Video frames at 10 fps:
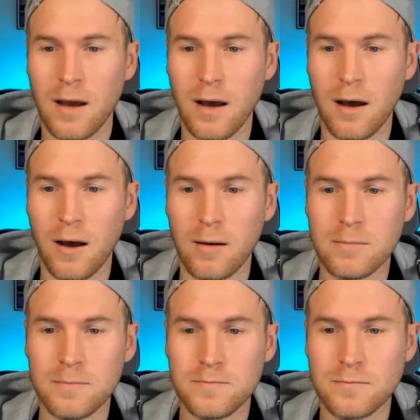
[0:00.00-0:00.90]

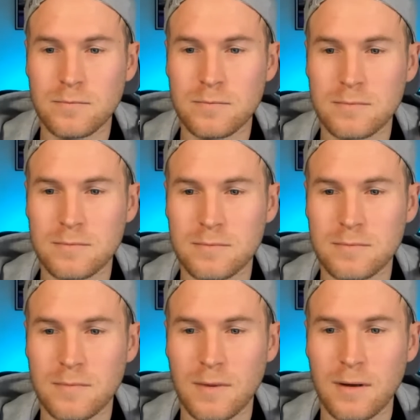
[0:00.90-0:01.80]
Let's
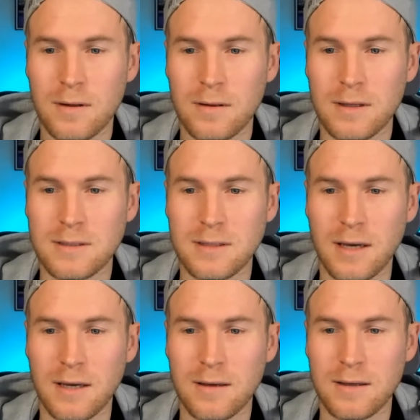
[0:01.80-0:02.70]

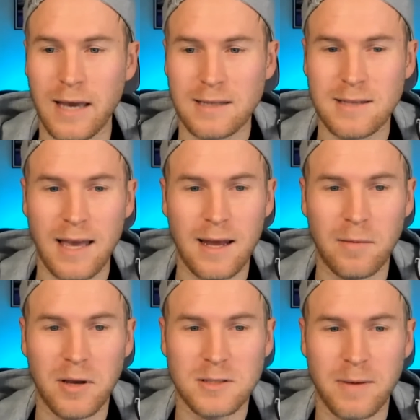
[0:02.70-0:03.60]
see. Yeah, St.
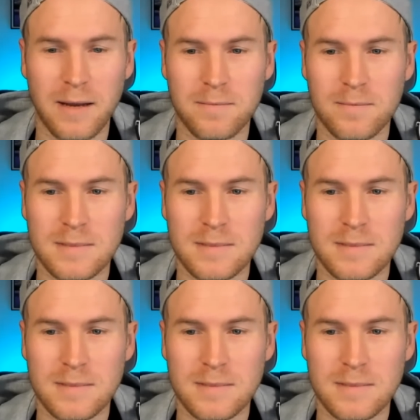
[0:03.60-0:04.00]
Elmo's, man.